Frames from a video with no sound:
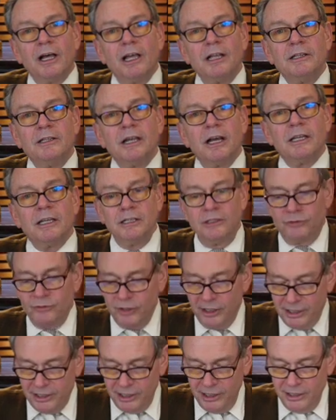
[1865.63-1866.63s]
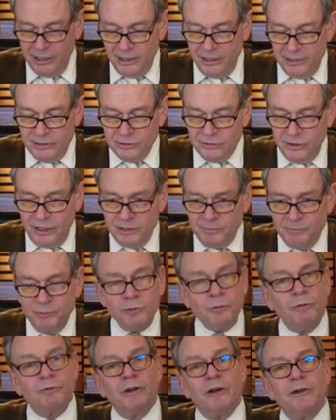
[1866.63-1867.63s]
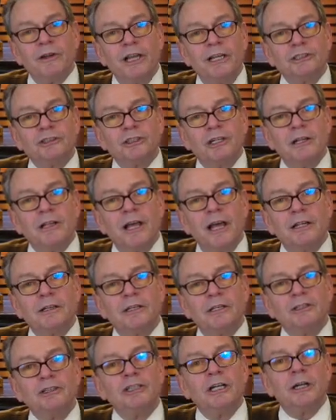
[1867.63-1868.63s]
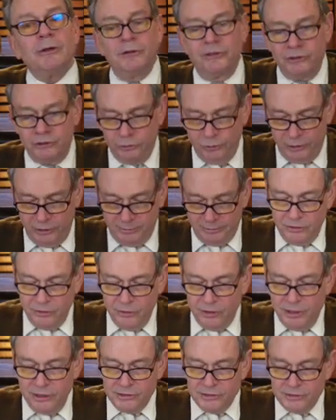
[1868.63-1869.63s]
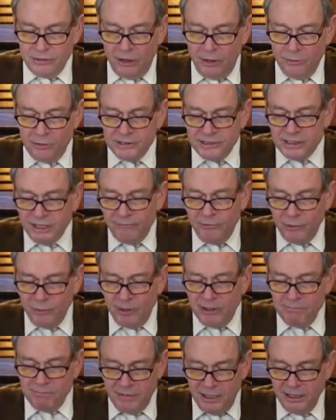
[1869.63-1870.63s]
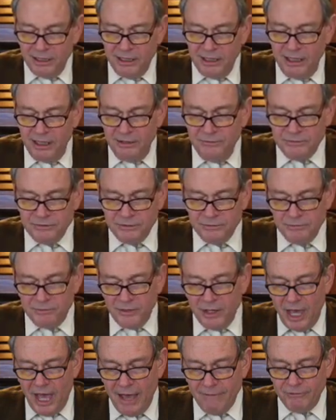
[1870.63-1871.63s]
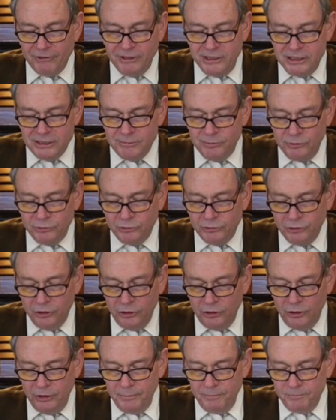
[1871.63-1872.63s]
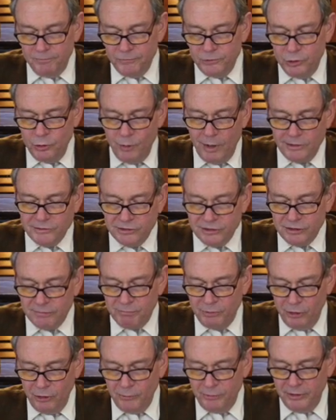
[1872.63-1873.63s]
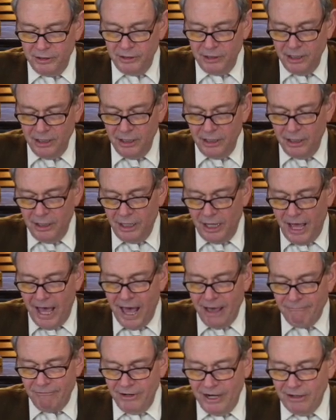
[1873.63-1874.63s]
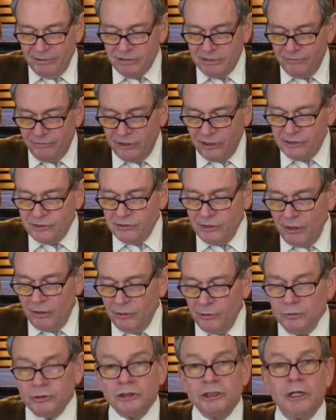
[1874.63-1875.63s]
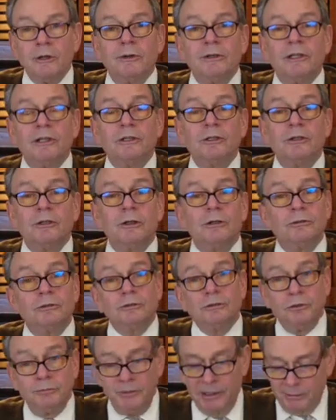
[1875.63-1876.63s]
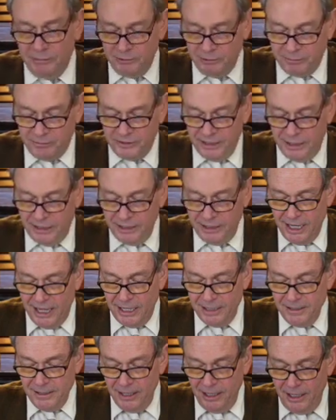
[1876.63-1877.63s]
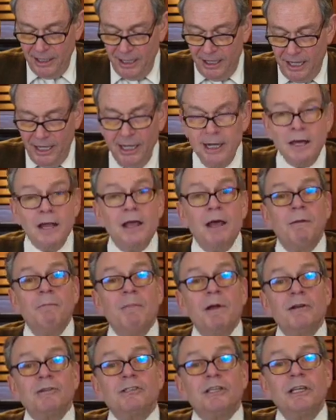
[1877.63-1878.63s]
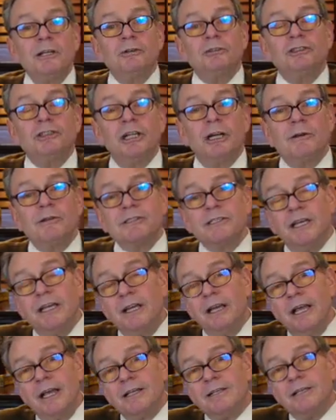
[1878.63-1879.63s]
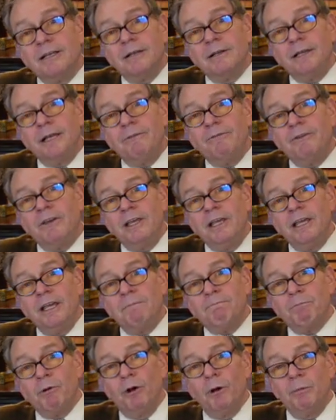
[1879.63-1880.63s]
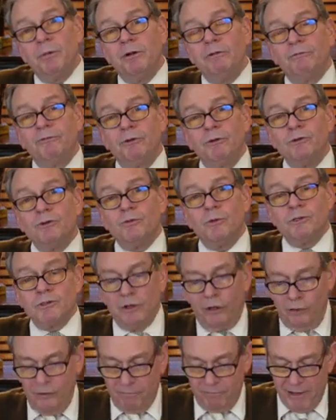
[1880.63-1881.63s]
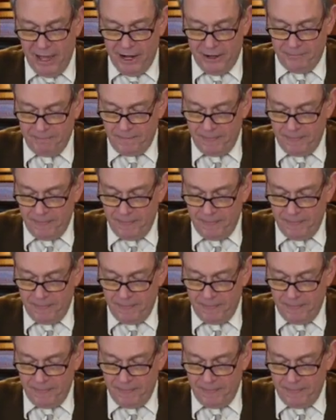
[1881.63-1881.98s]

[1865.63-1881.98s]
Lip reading: Kentucky drink. So let's do a variation of that, the cherry julep. You're going to start with 7 or 8 mint leaves, half a teaspoon of sugar, 2 ounces of bourbon, a half an ounce of Luxardo cherry liqueur, should be able to obtain that, and maraschino cherries. If you can get bourbon-infused ones, all the better.